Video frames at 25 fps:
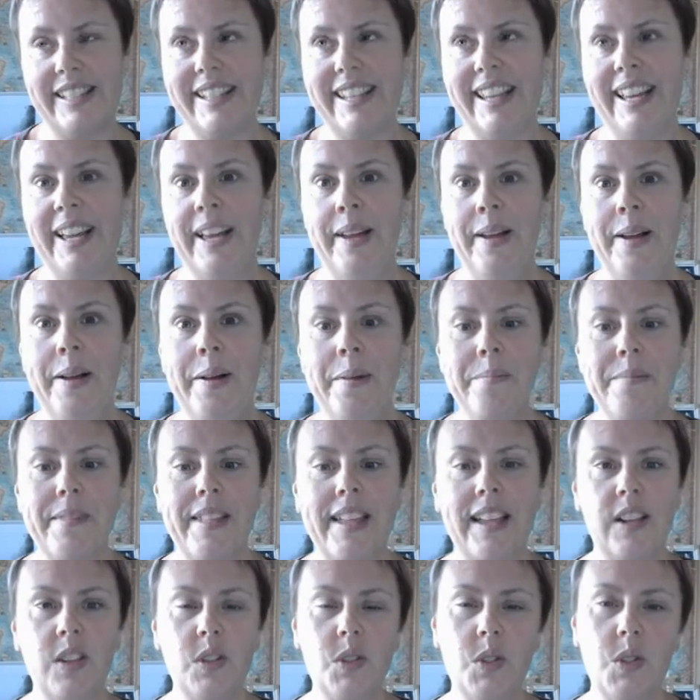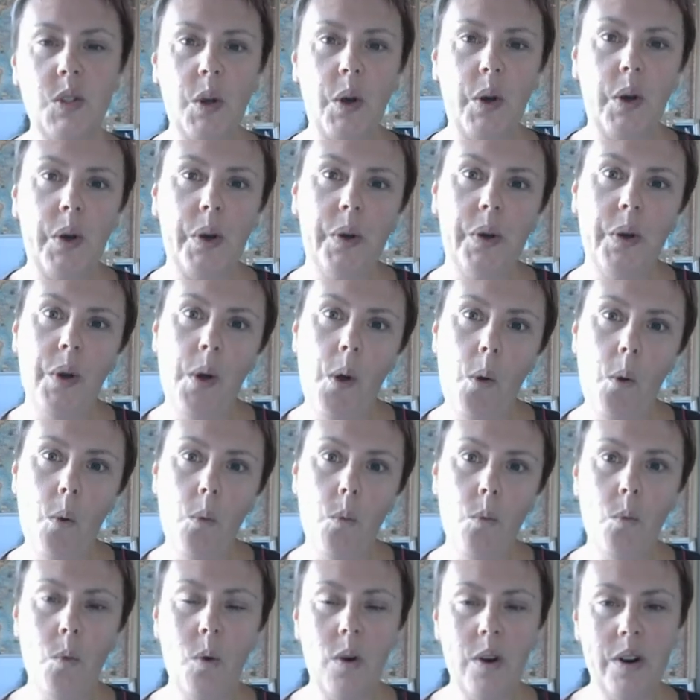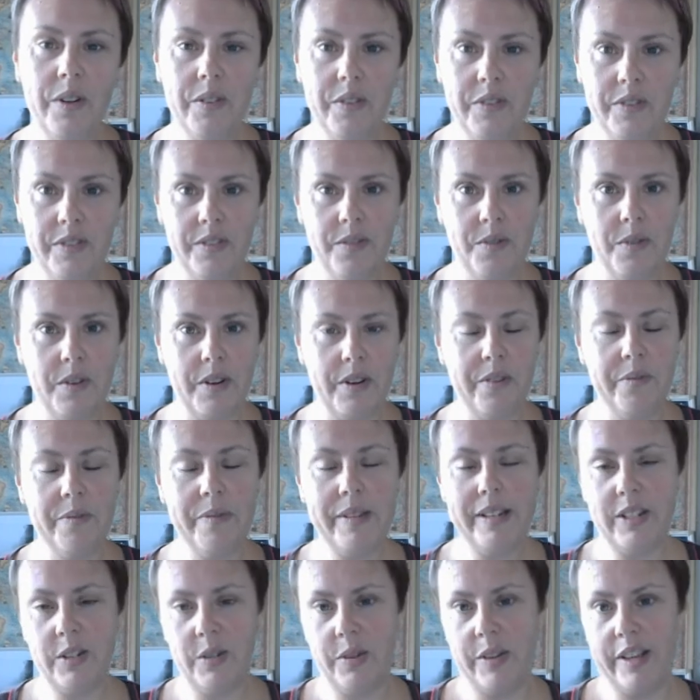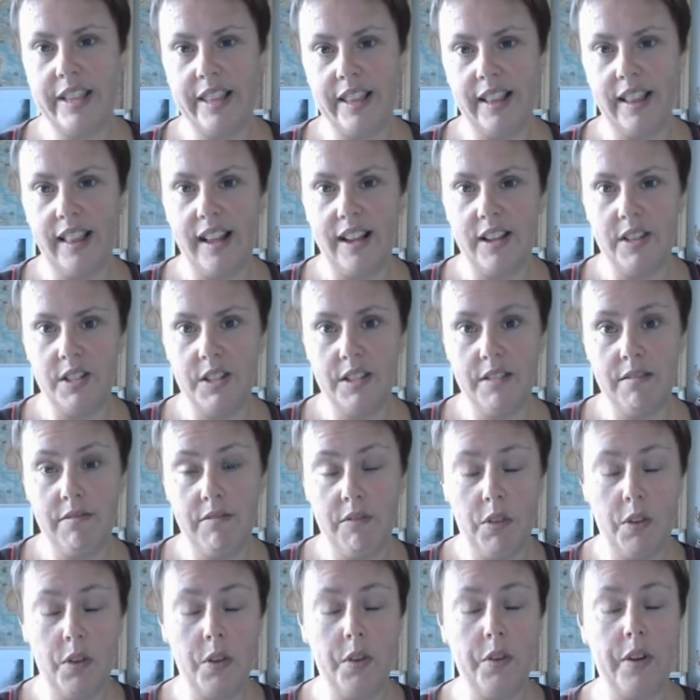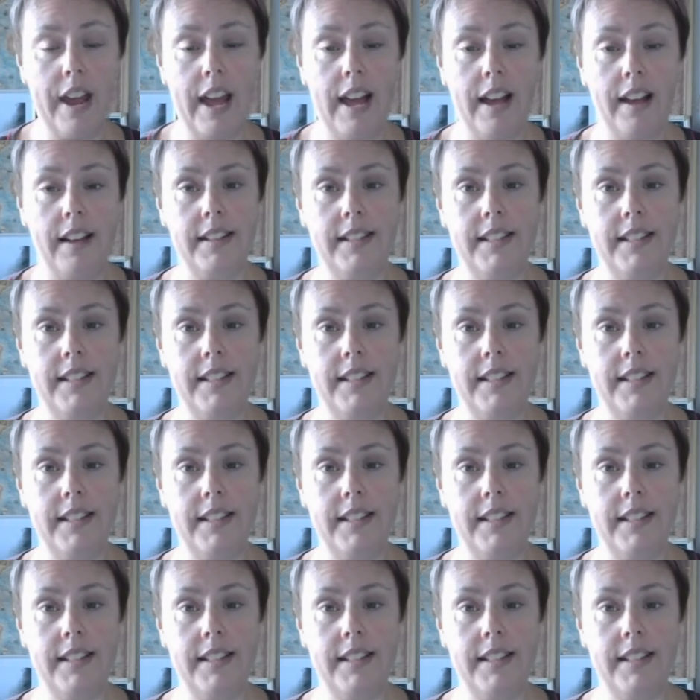I have just taken the winning final score